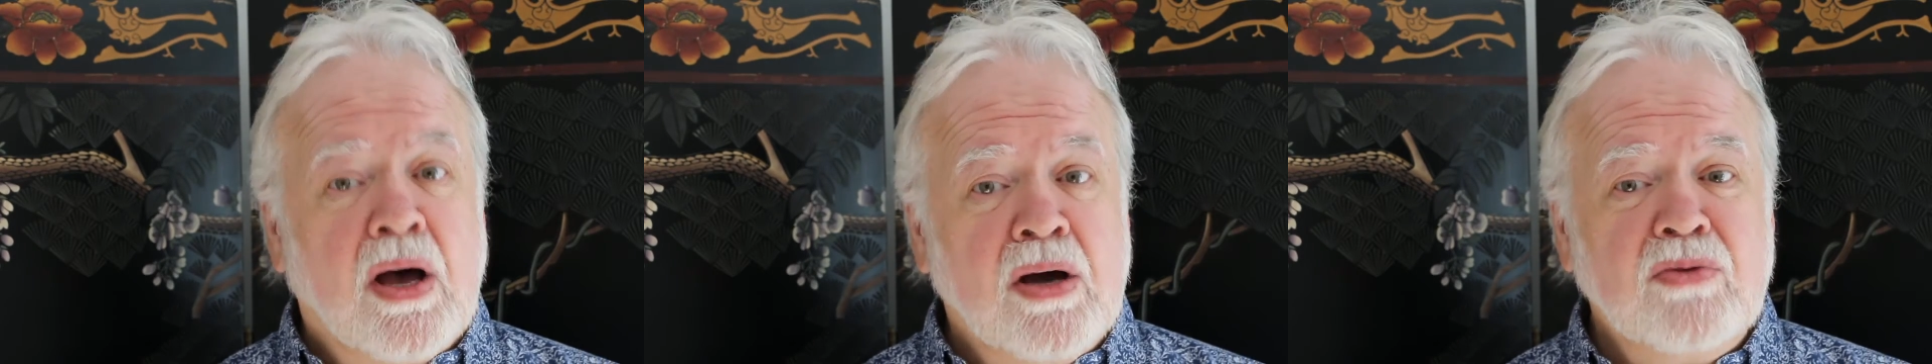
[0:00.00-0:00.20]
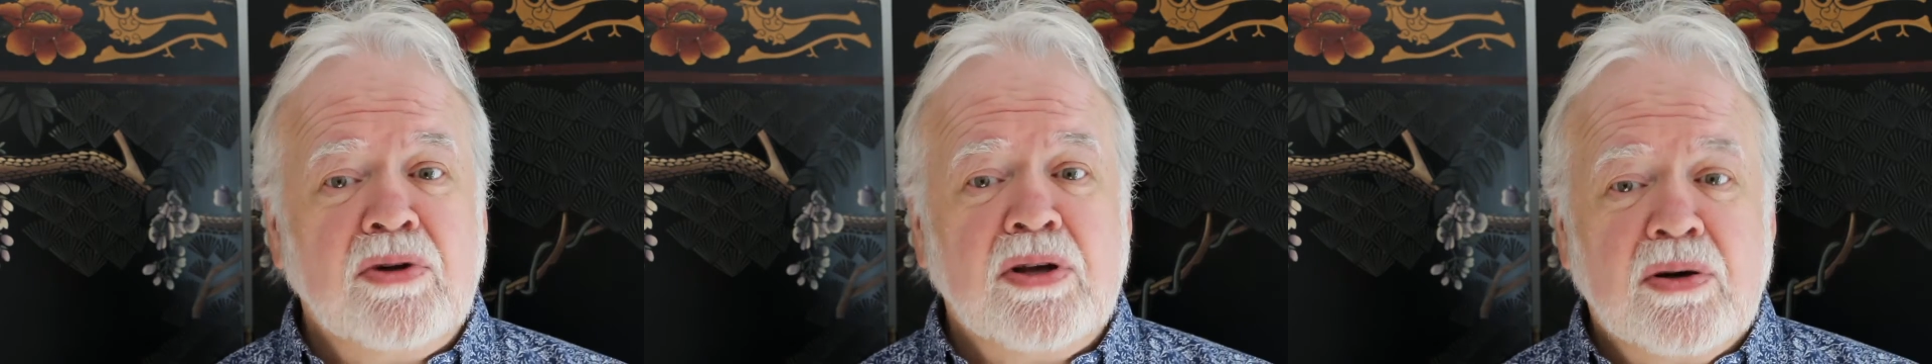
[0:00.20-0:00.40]

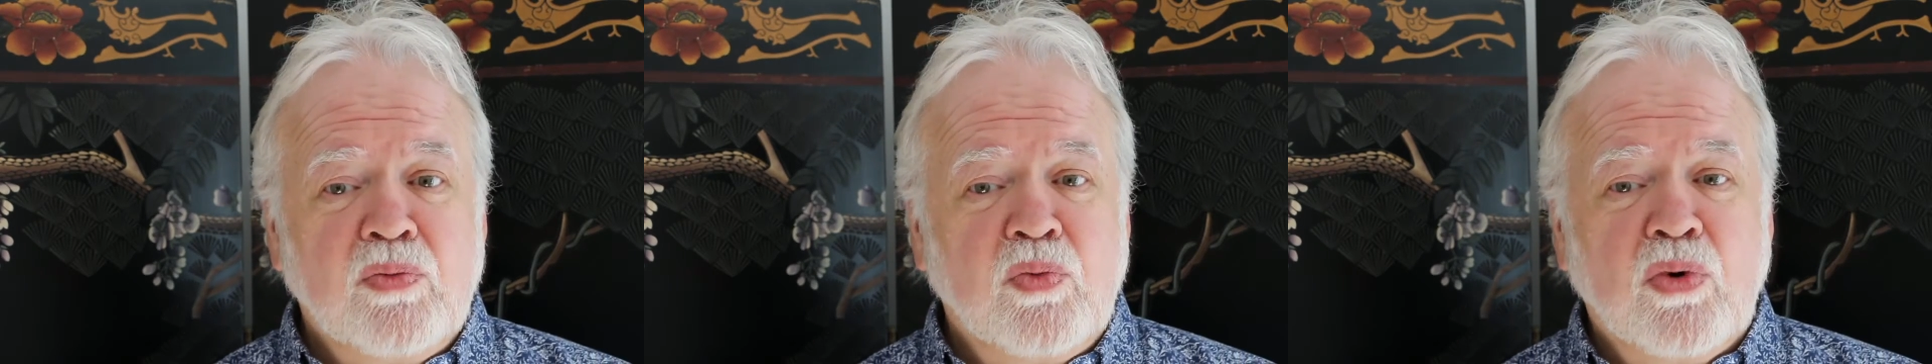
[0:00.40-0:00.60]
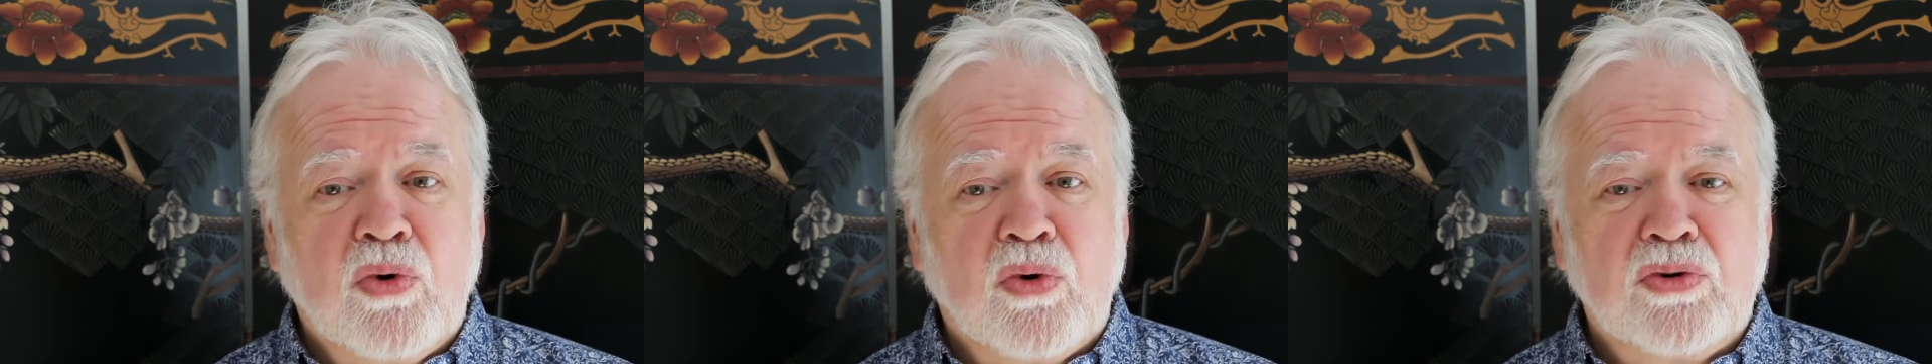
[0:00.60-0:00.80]
only
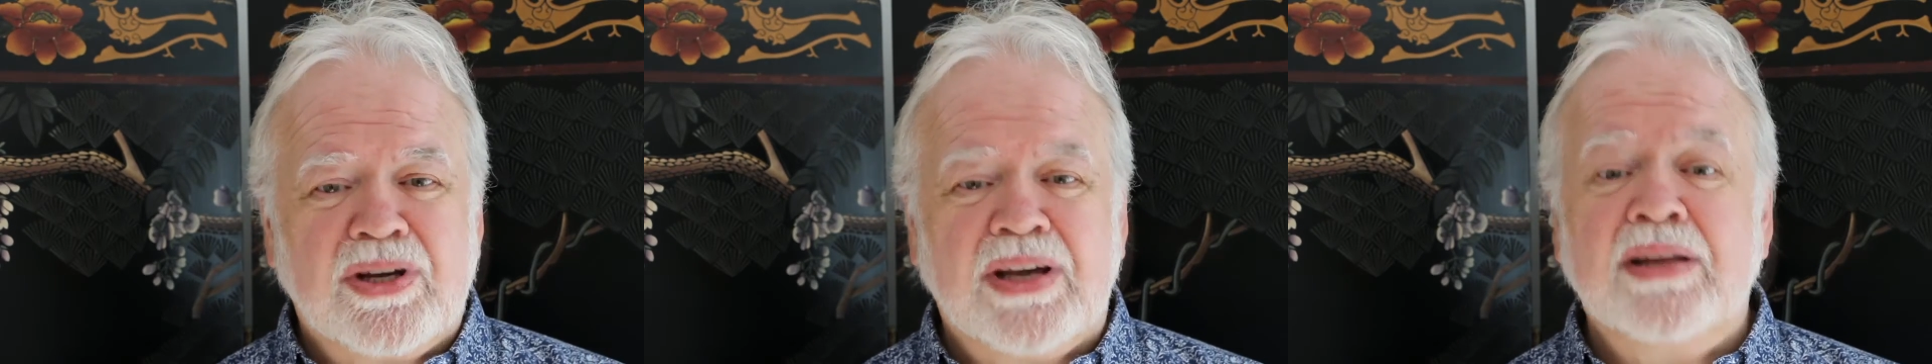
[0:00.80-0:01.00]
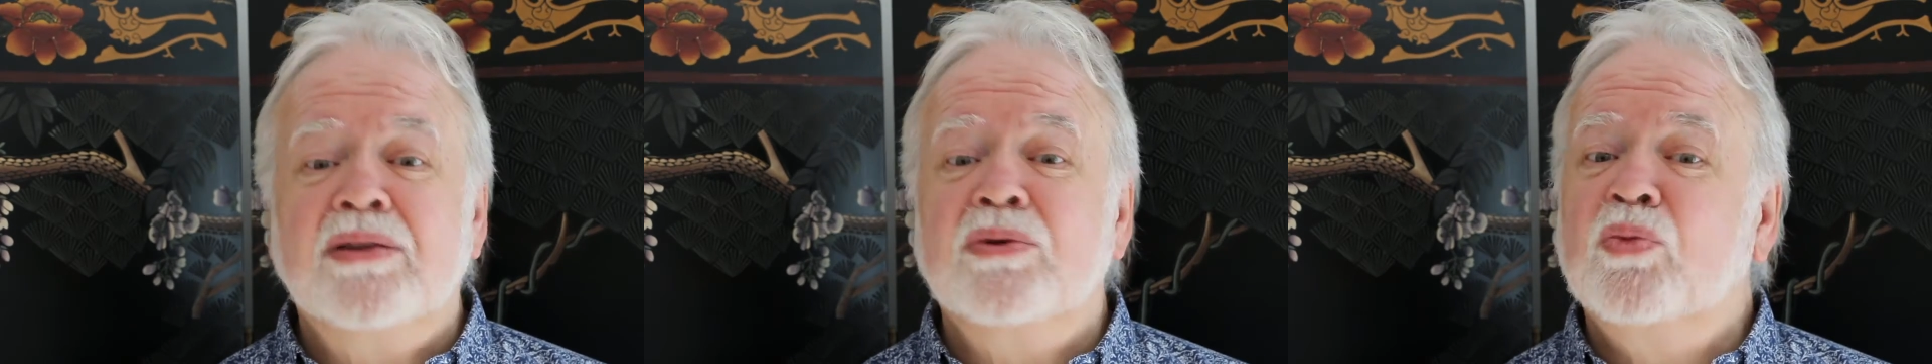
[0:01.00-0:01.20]
award
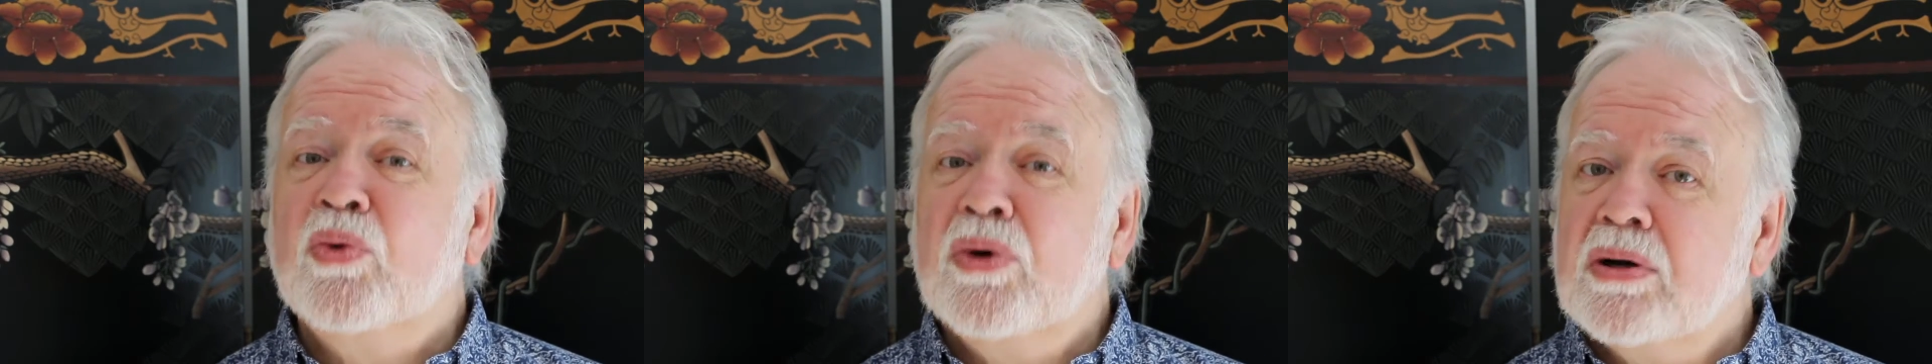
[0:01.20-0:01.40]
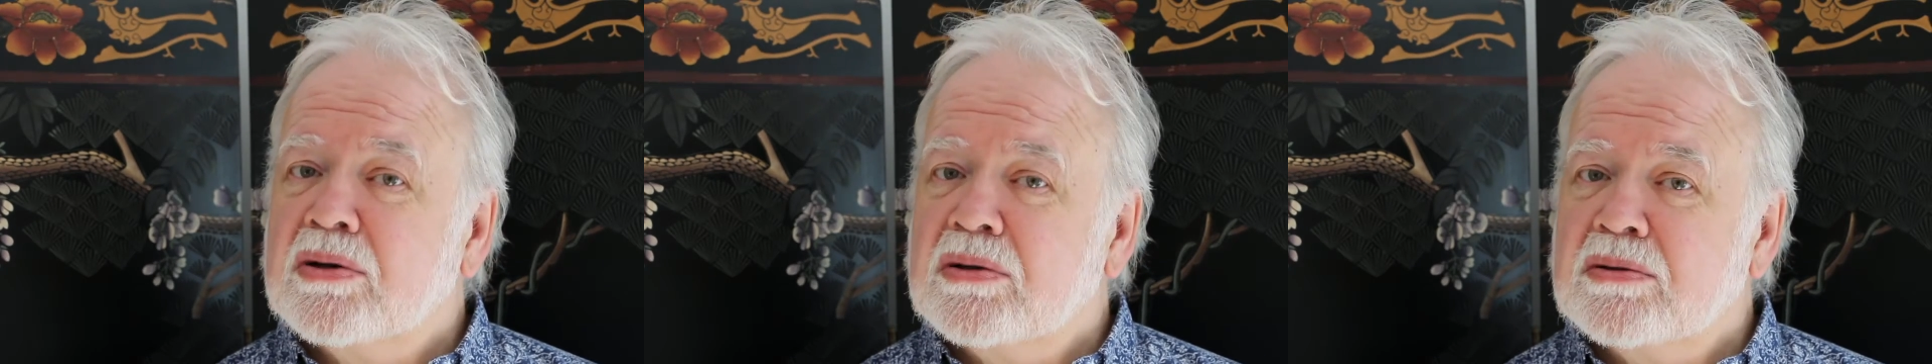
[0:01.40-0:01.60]
in the
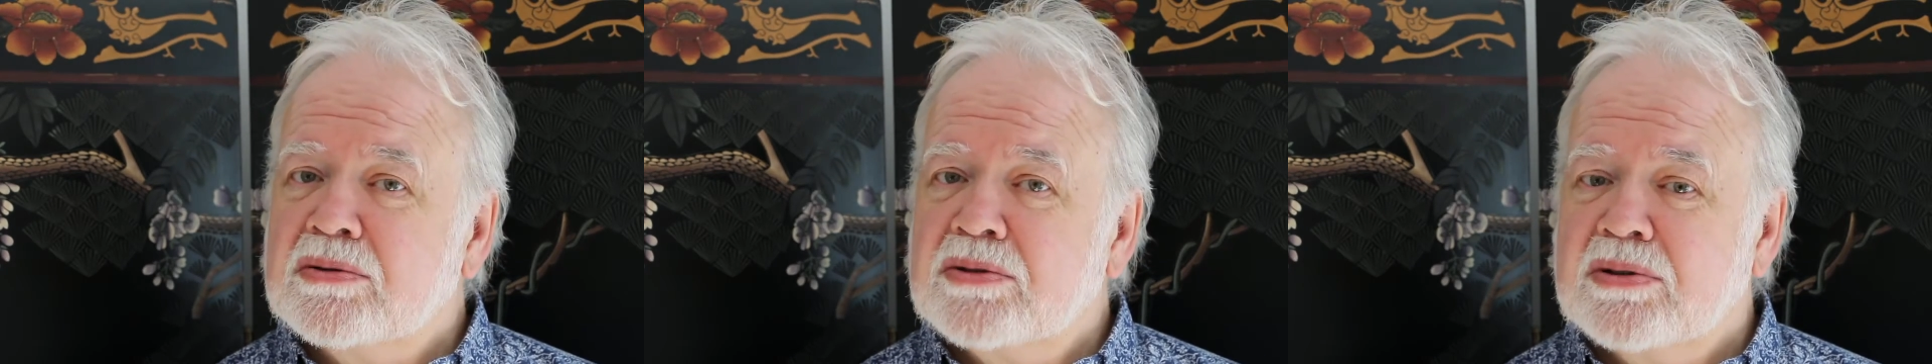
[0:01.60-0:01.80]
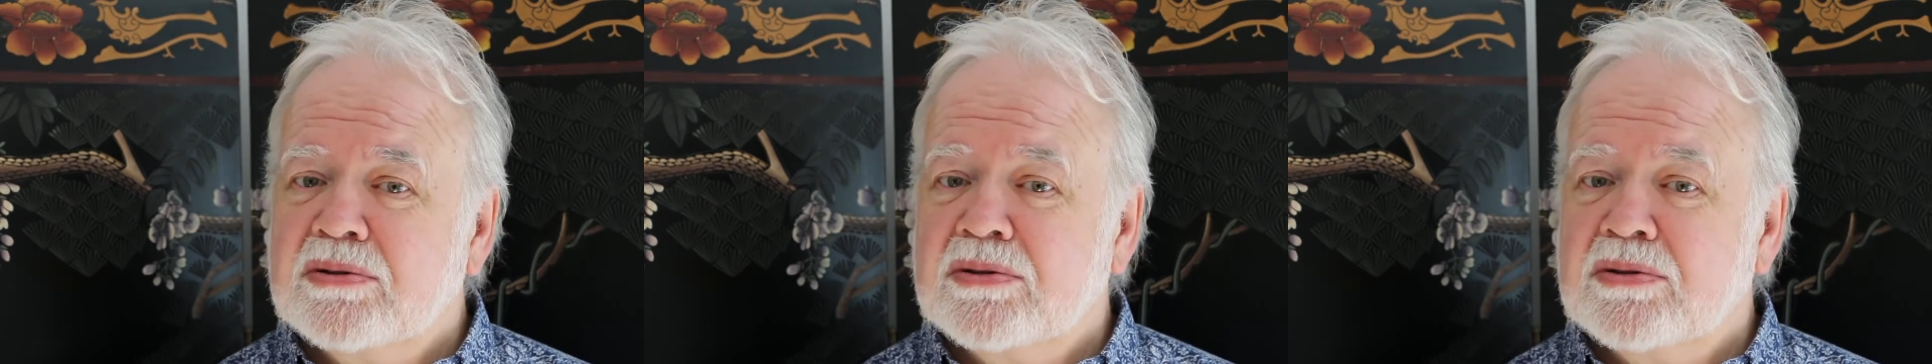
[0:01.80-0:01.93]
world